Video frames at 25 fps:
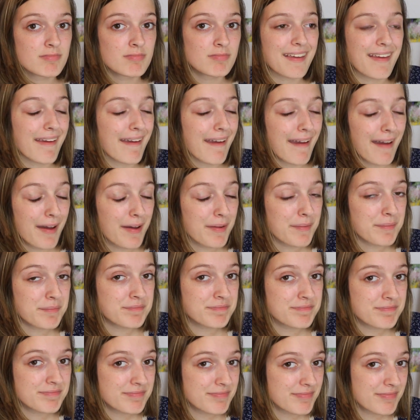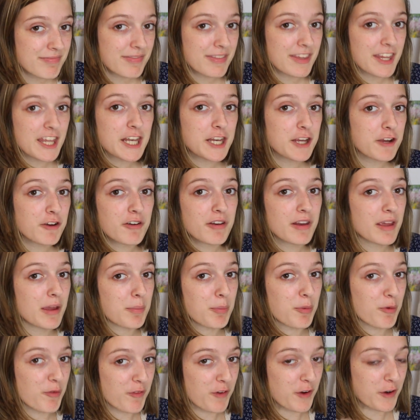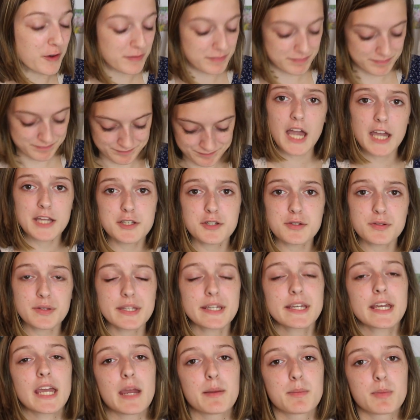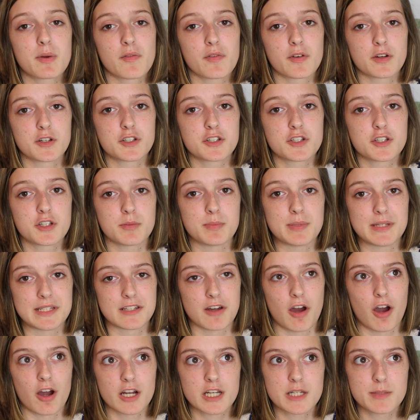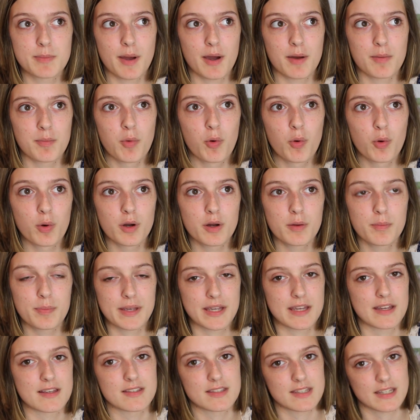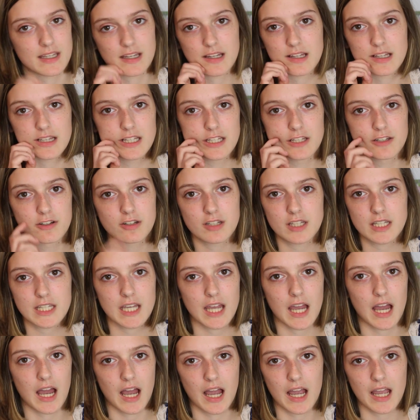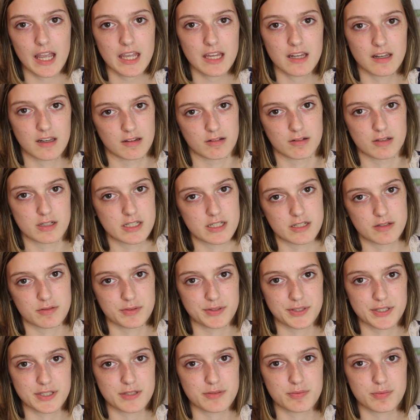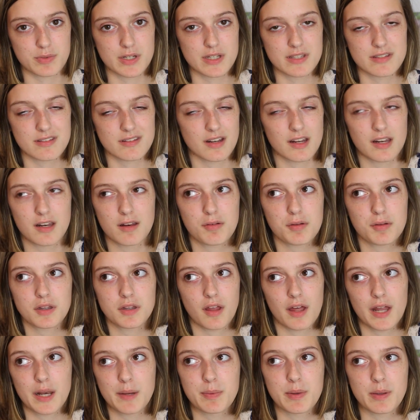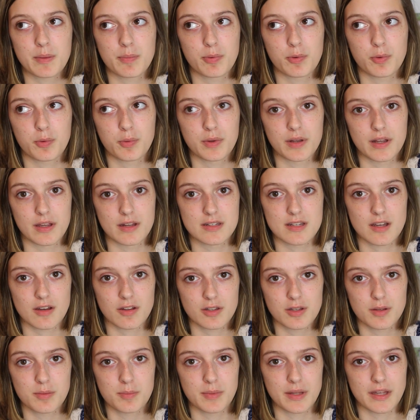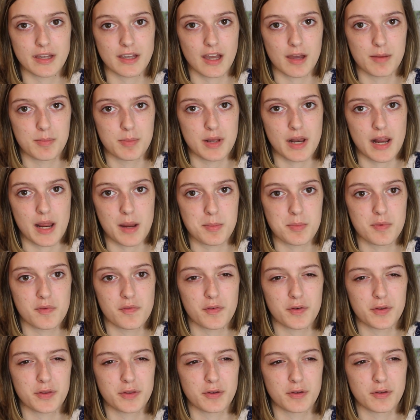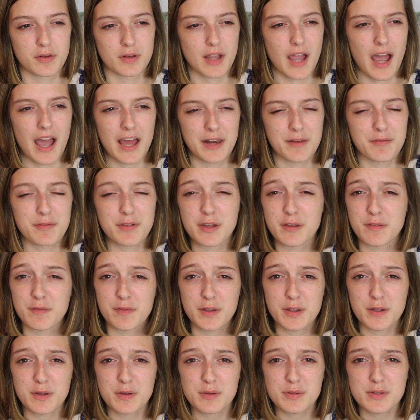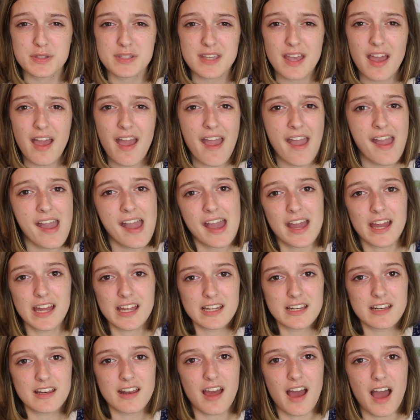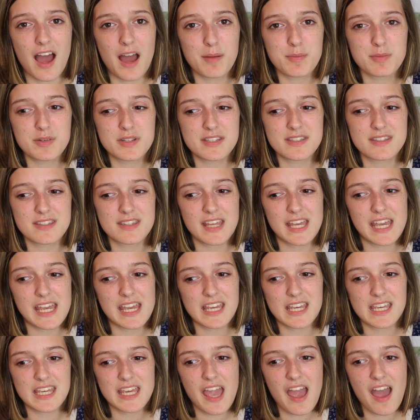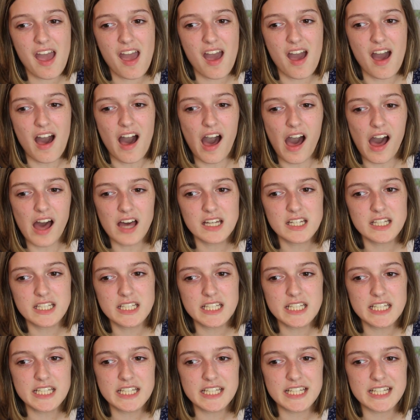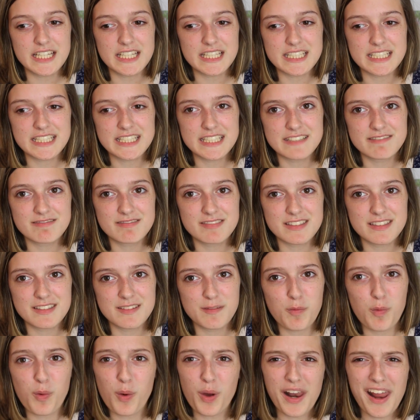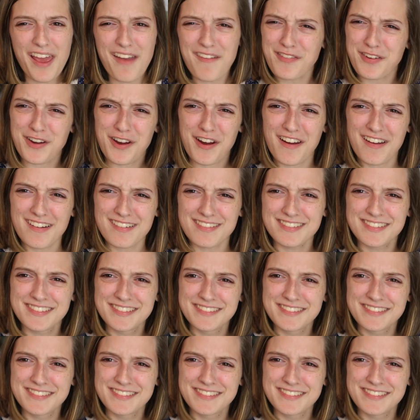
Yeah? Then you're an ambivert. I do think ambiverts should be talked about more because, like, literally, I had no idea what this was. And I a lot of people, when I tell them, like, I'm an ambivert, they're kind of confused. And I'm just like, yeah, whatever.